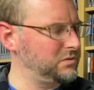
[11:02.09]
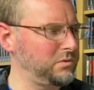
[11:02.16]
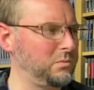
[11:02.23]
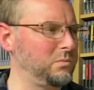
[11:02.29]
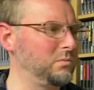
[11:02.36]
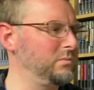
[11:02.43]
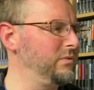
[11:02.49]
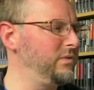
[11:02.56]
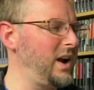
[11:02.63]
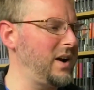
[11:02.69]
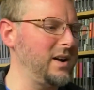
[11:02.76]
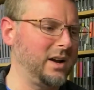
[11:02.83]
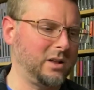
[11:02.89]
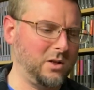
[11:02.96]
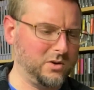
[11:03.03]
from
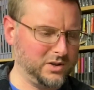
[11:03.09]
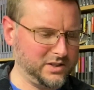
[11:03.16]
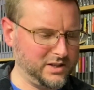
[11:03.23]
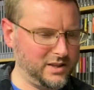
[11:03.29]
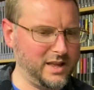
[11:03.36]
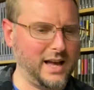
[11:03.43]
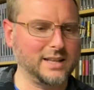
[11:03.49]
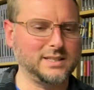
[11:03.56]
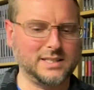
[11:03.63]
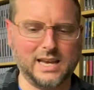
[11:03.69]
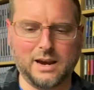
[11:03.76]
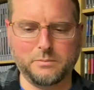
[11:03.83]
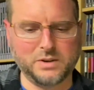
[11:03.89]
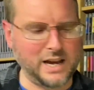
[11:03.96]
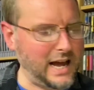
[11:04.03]
very close to that
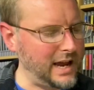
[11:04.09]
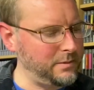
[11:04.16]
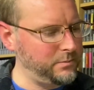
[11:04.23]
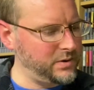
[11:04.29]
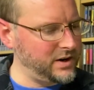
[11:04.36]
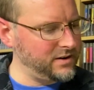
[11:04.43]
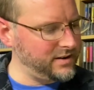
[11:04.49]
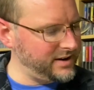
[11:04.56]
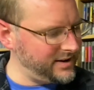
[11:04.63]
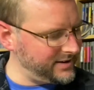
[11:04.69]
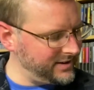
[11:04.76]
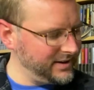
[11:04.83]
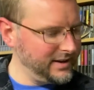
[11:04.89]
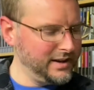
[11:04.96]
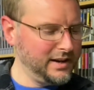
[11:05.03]
same time period.